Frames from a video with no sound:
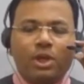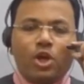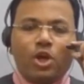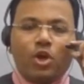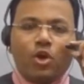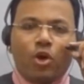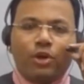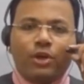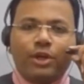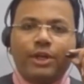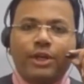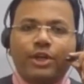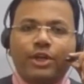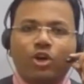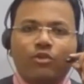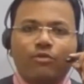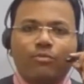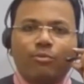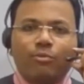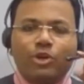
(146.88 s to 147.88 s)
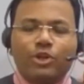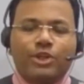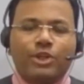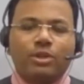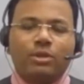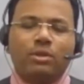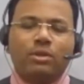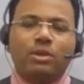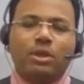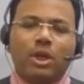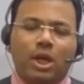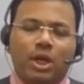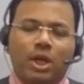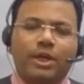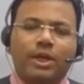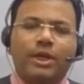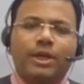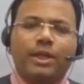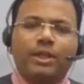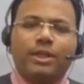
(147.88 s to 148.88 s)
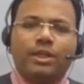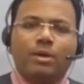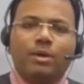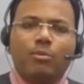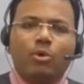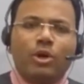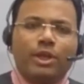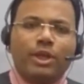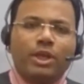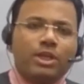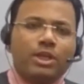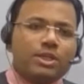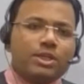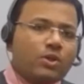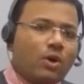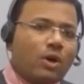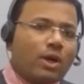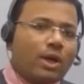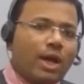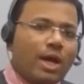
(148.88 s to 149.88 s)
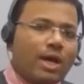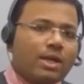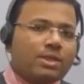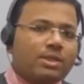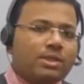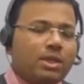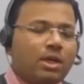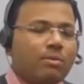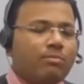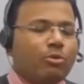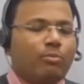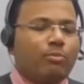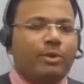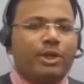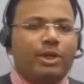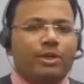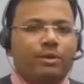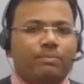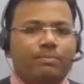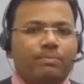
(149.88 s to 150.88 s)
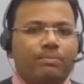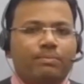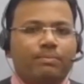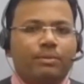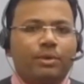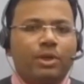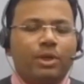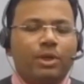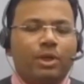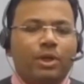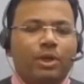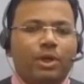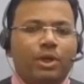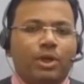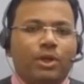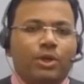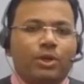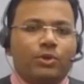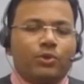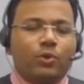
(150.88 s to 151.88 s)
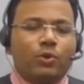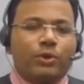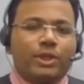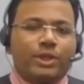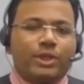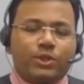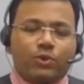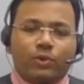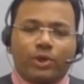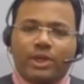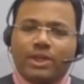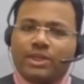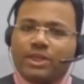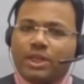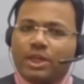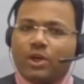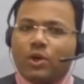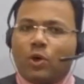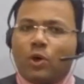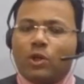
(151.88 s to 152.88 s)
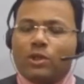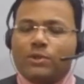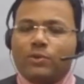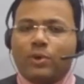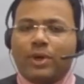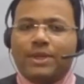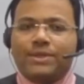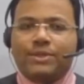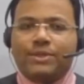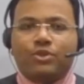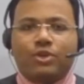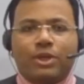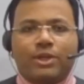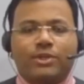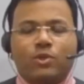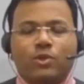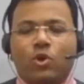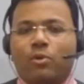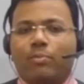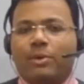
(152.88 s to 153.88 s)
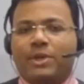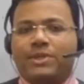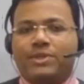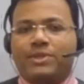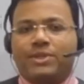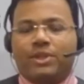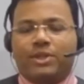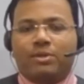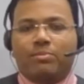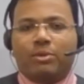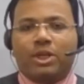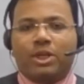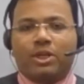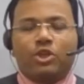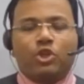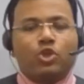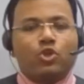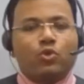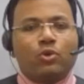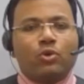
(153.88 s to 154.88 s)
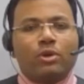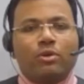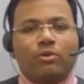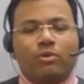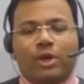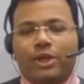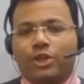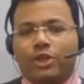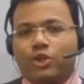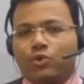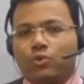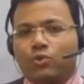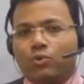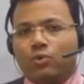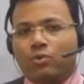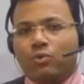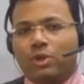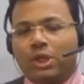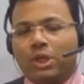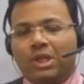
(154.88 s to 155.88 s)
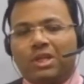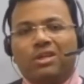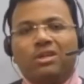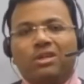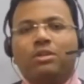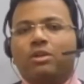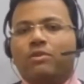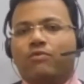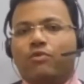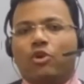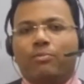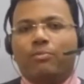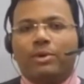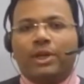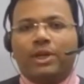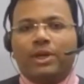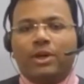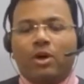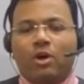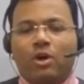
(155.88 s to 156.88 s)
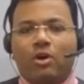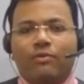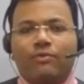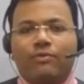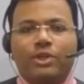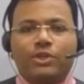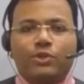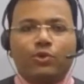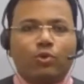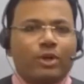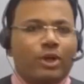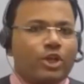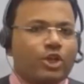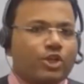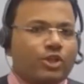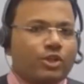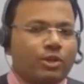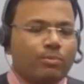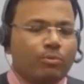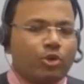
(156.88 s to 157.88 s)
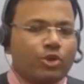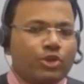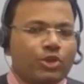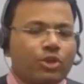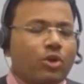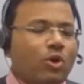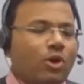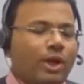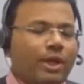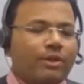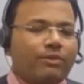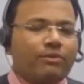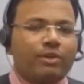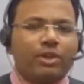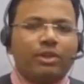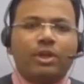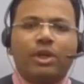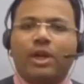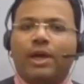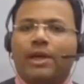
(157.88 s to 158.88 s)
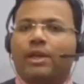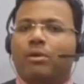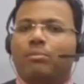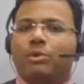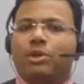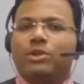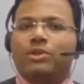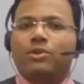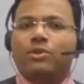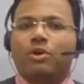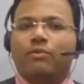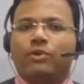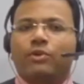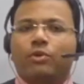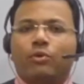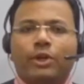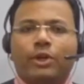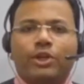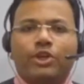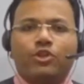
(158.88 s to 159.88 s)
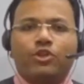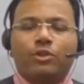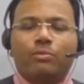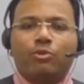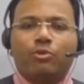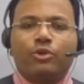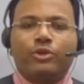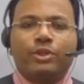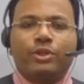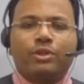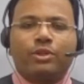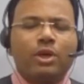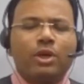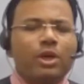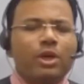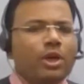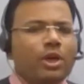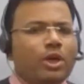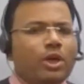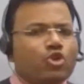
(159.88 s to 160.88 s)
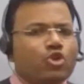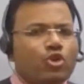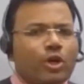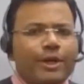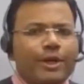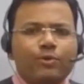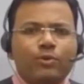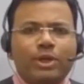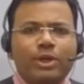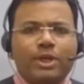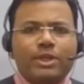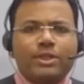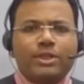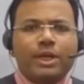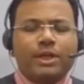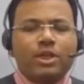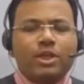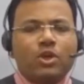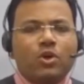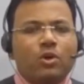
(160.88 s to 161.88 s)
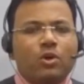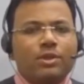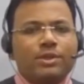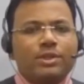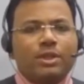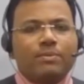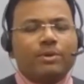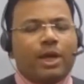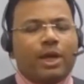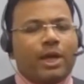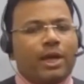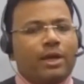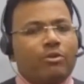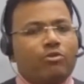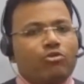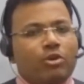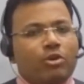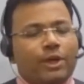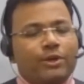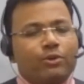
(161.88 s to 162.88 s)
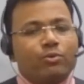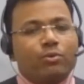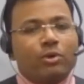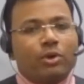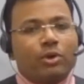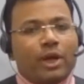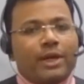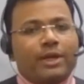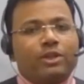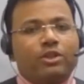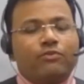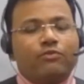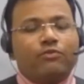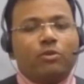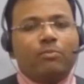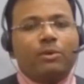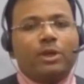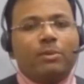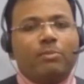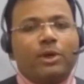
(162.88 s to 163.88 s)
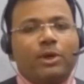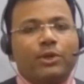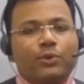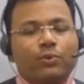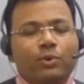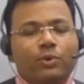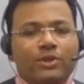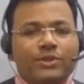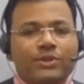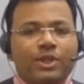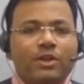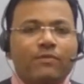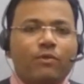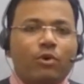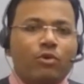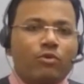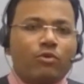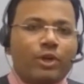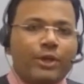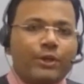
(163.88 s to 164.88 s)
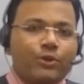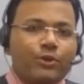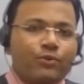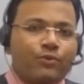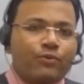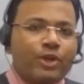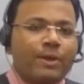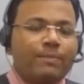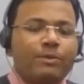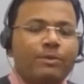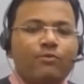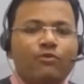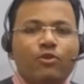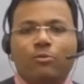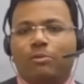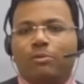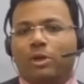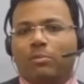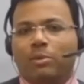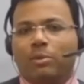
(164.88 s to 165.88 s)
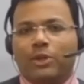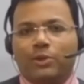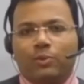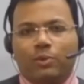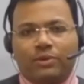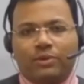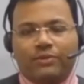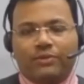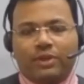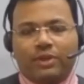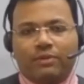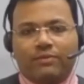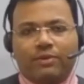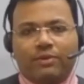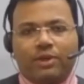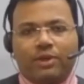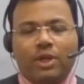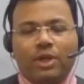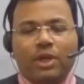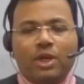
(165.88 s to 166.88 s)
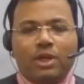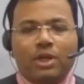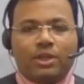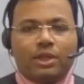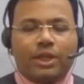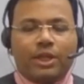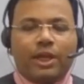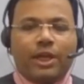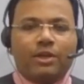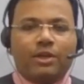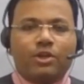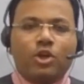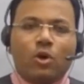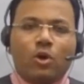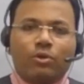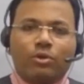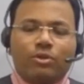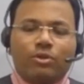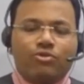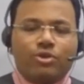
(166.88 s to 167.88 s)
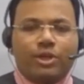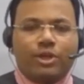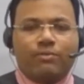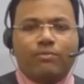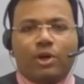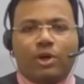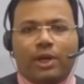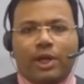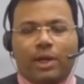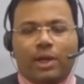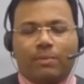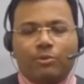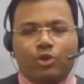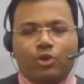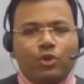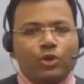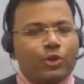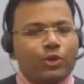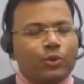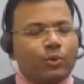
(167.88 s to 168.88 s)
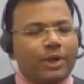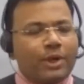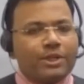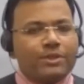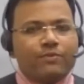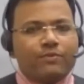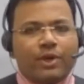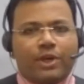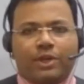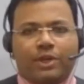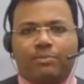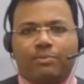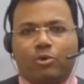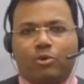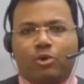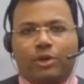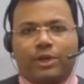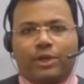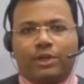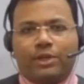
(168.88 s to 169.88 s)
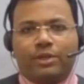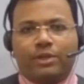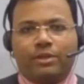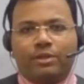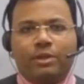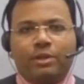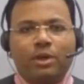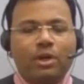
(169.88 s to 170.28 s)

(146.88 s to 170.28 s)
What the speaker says: Quantity of motion contained in the body is called as a momentum. So students, here also I stress on my statement, don't try to learn the formula of this rotational motion, or I say the dynamics of the rotational motion. Try to understand the concept and try to write the formula by yourself, or try to frame the formula by yourself. The hint or the trick what I am showing you is very important here.